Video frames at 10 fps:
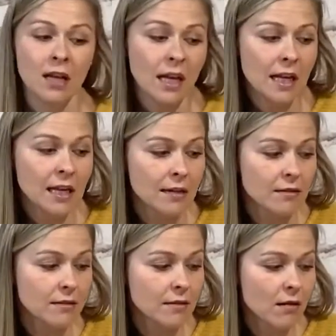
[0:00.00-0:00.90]

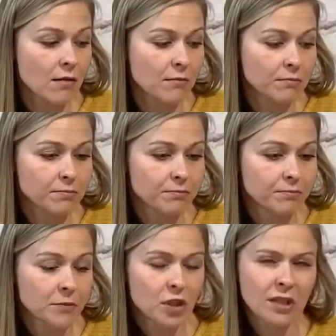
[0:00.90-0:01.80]
And
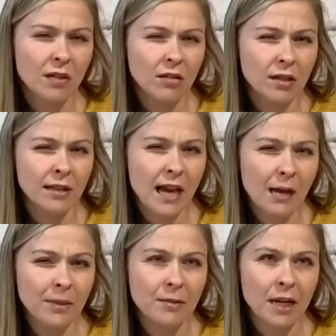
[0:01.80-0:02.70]
just kind of look at the
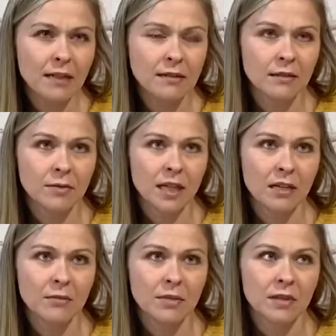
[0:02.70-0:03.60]
copyright.
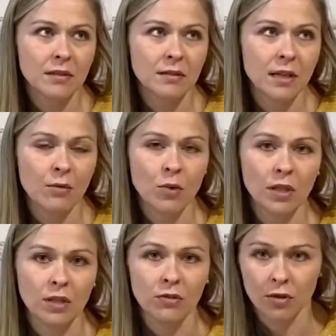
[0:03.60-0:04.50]
Sometimes they want
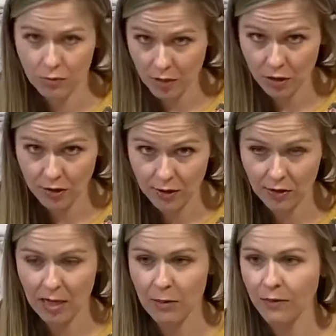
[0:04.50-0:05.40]
you to mention their
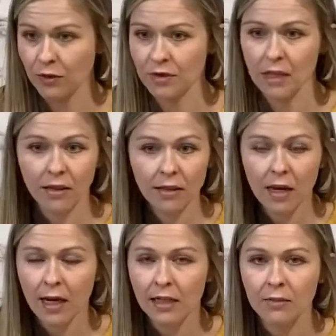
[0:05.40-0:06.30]
name if you're selling the
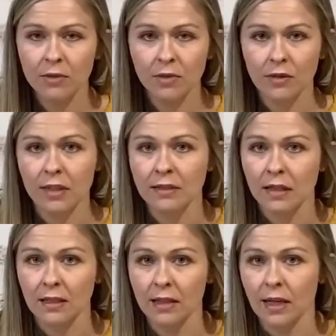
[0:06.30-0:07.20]
items or things
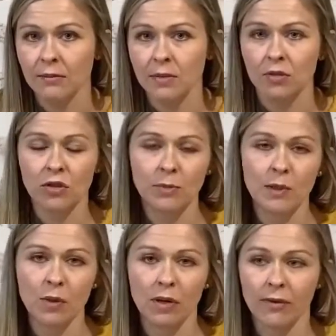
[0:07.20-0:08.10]
like that, so just be
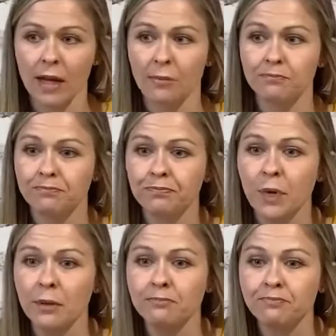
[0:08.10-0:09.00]
aware of that.
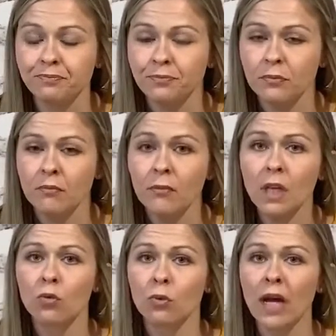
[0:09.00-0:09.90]
But
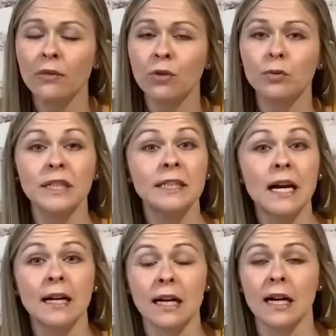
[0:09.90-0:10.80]

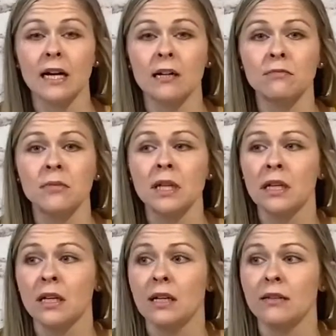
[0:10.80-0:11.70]
Ravelry.com,
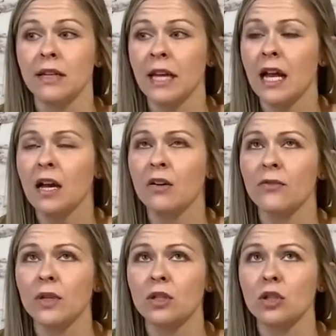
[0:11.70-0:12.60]
they have
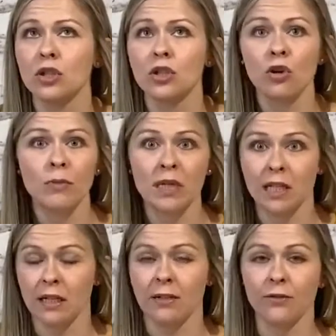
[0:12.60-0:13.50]
so
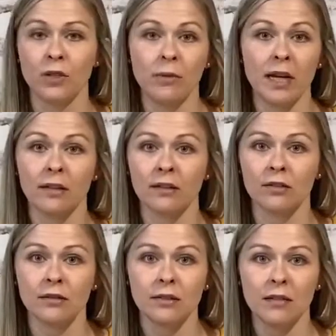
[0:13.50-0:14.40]
many free
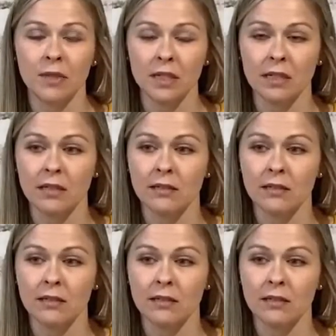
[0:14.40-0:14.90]
patterns. I mean,